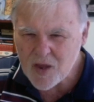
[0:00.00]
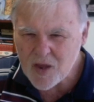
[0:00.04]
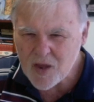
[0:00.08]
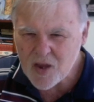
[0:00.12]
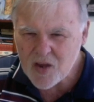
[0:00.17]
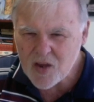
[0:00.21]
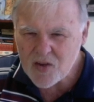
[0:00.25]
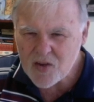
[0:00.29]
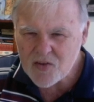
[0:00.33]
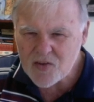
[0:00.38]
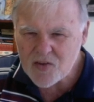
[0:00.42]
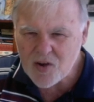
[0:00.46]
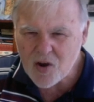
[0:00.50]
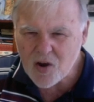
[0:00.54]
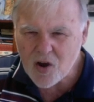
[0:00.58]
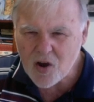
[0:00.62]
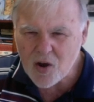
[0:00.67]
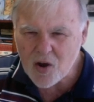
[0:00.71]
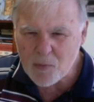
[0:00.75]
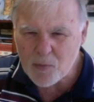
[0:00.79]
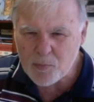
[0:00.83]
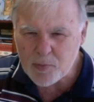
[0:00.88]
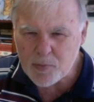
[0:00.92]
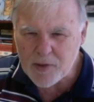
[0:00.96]
So I
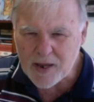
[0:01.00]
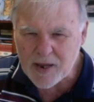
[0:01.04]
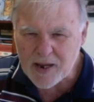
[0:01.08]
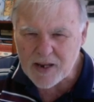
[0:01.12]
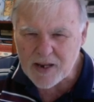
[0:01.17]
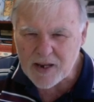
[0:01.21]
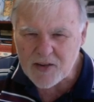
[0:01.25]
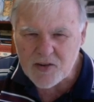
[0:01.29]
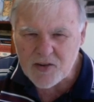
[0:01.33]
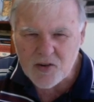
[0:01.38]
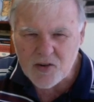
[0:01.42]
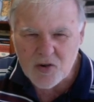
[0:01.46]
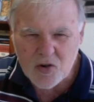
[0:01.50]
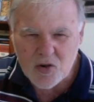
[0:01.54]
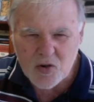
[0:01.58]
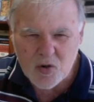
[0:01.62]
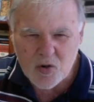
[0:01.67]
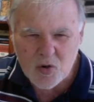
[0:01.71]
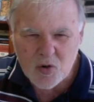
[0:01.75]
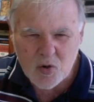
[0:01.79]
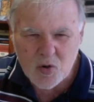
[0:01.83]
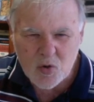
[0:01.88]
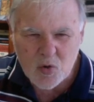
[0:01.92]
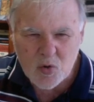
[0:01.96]
played
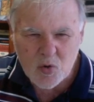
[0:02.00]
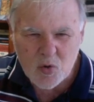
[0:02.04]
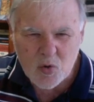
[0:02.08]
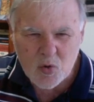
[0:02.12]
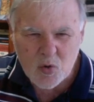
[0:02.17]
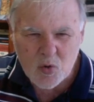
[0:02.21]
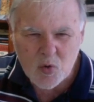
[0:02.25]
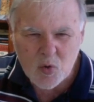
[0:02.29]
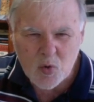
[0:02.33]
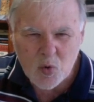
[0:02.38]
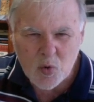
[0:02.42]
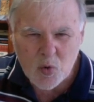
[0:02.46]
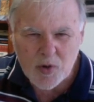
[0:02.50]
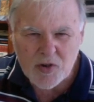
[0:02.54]
queen